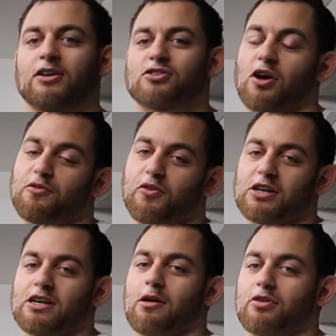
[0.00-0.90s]
So
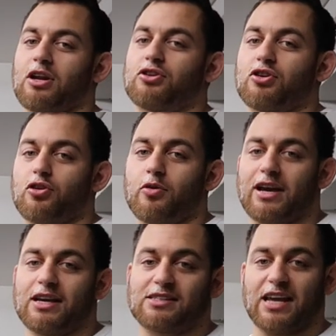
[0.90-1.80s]
first thing I'm going to do
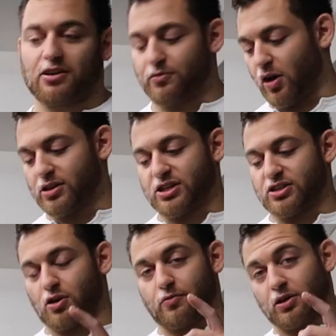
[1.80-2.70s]
is take
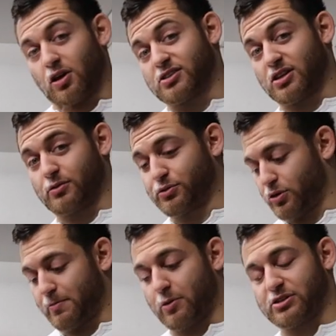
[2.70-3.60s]
advantage of the last thing I was
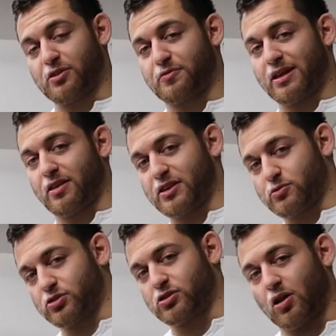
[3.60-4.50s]
talking about, which is the fact that
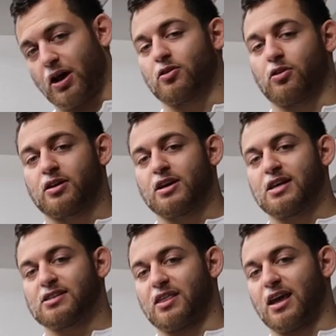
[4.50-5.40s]
this will slide on
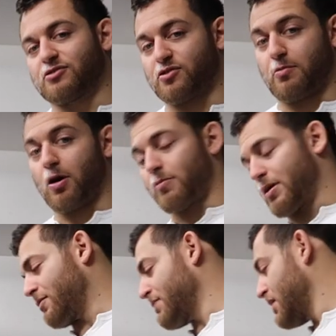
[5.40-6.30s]
to the edge of a
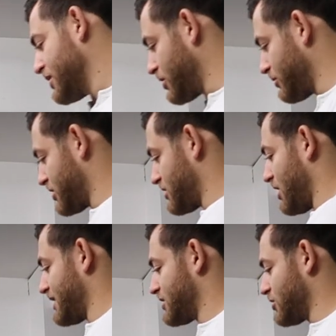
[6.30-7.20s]
barbell. So I'm going to
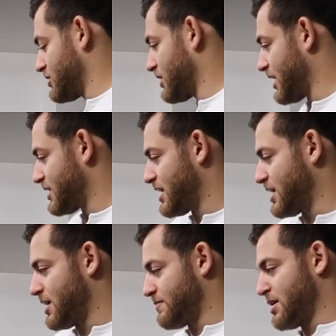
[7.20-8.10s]
slide this onto the edge
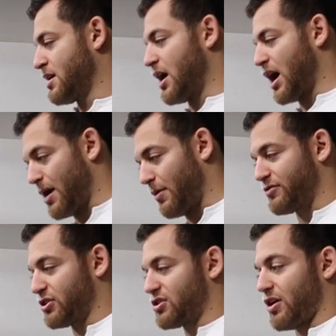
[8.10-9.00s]
here.
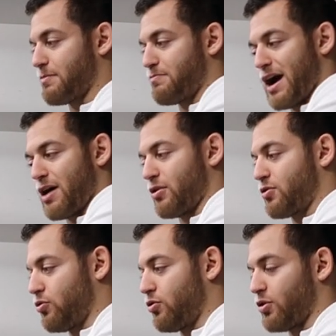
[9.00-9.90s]
I've just tied
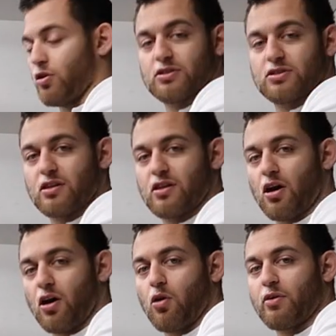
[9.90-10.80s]
paracord onto the
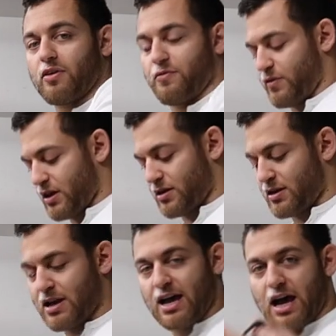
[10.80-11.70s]
hole in the
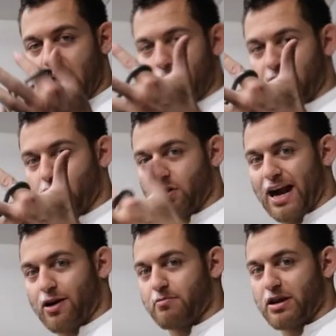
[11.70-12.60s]
fin, and I've got
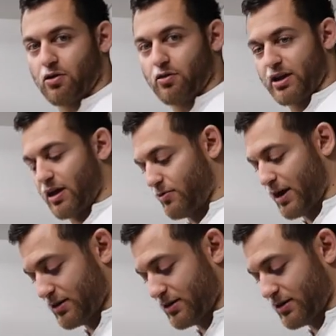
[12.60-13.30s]
a carabiner on the other